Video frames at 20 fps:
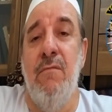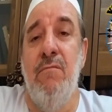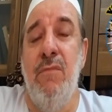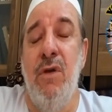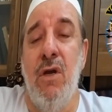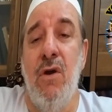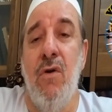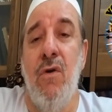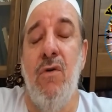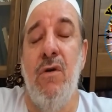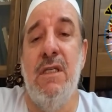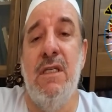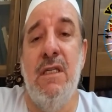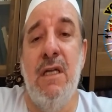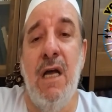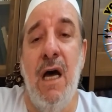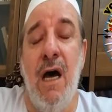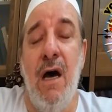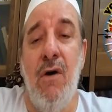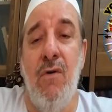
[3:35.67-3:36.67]
because
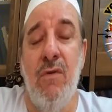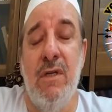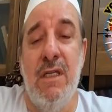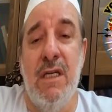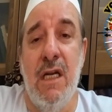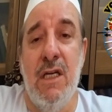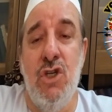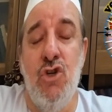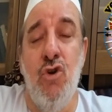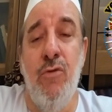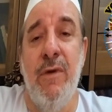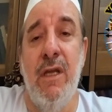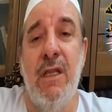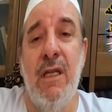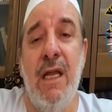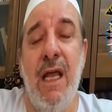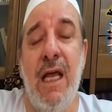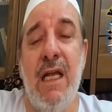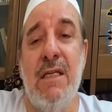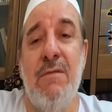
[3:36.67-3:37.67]
now the
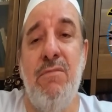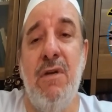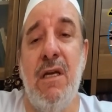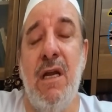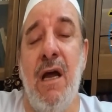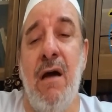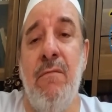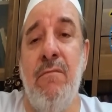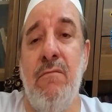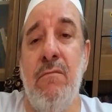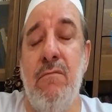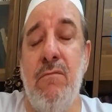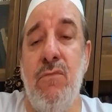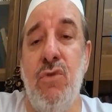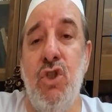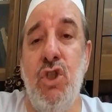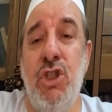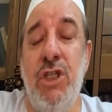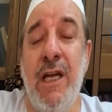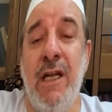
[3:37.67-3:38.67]
geometry has become
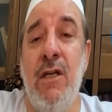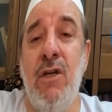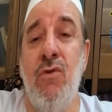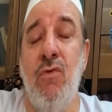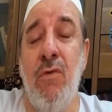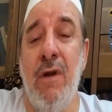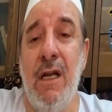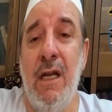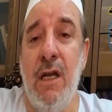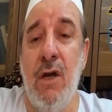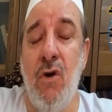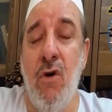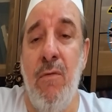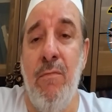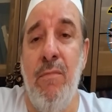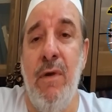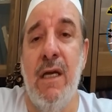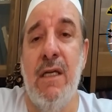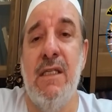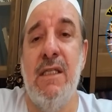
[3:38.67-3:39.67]
genuinely
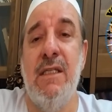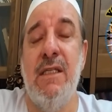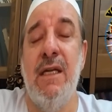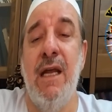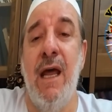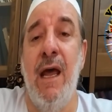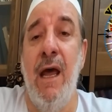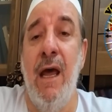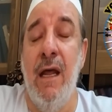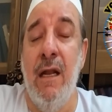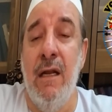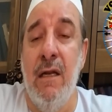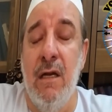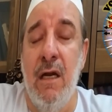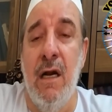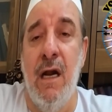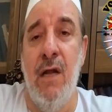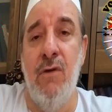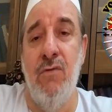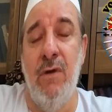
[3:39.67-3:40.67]
complex and
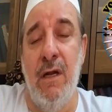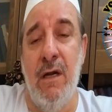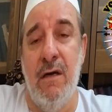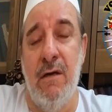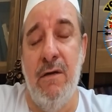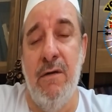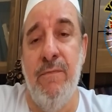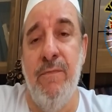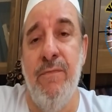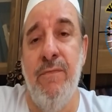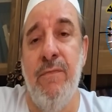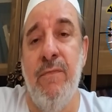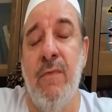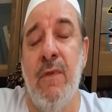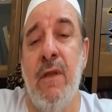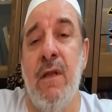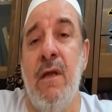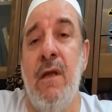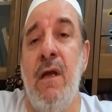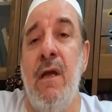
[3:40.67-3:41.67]
granular.
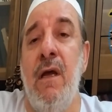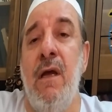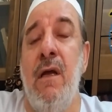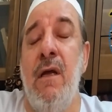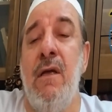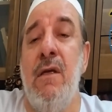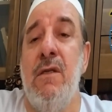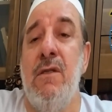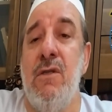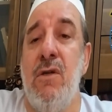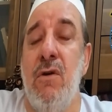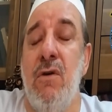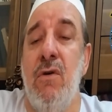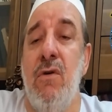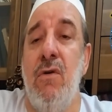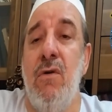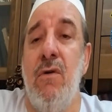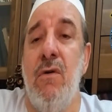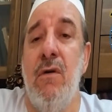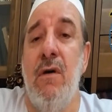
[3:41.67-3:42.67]

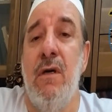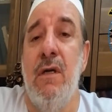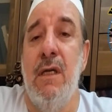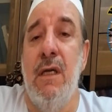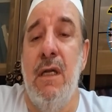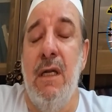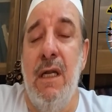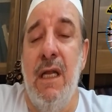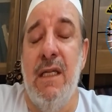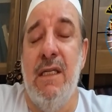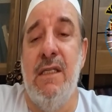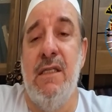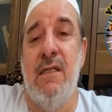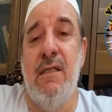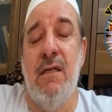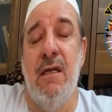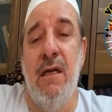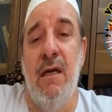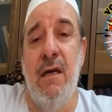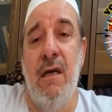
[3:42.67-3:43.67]
So
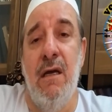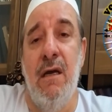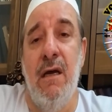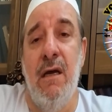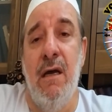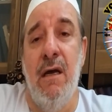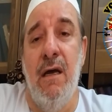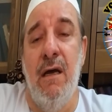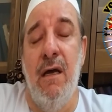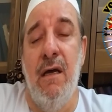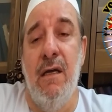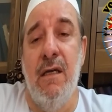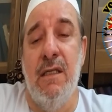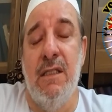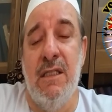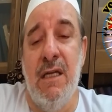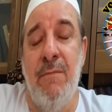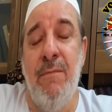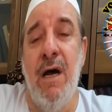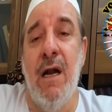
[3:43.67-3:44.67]
let's
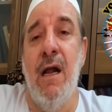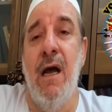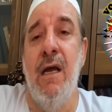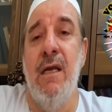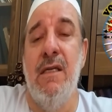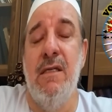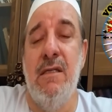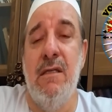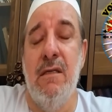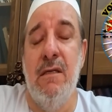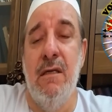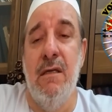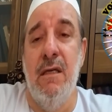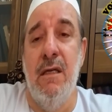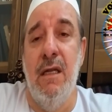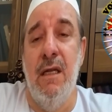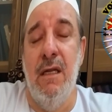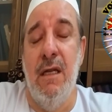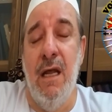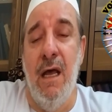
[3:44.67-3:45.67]
summarize
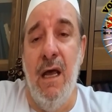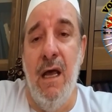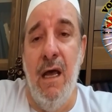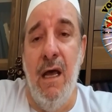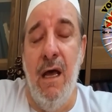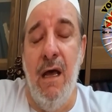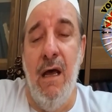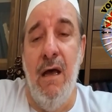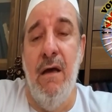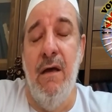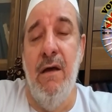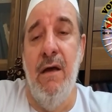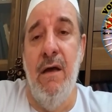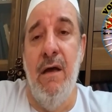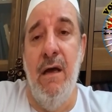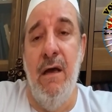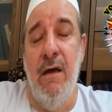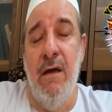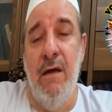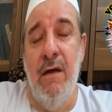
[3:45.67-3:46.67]

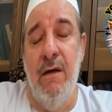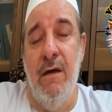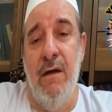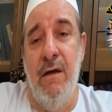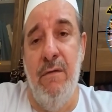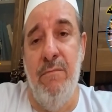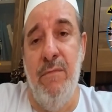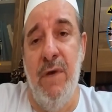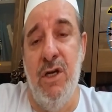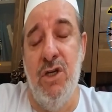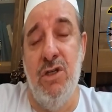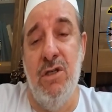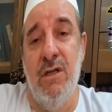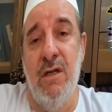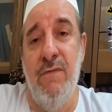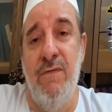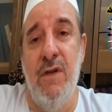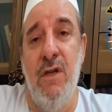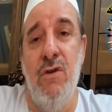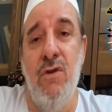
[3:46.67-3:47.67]
the
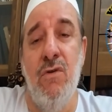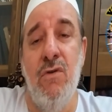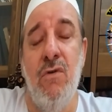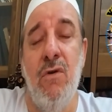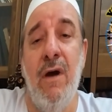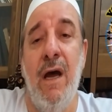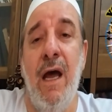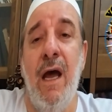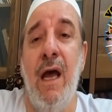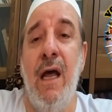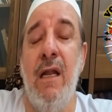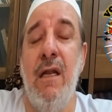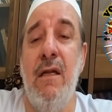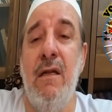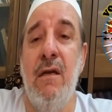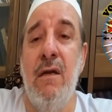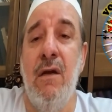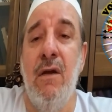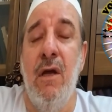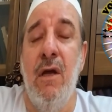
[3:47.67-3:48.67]
mentioned video and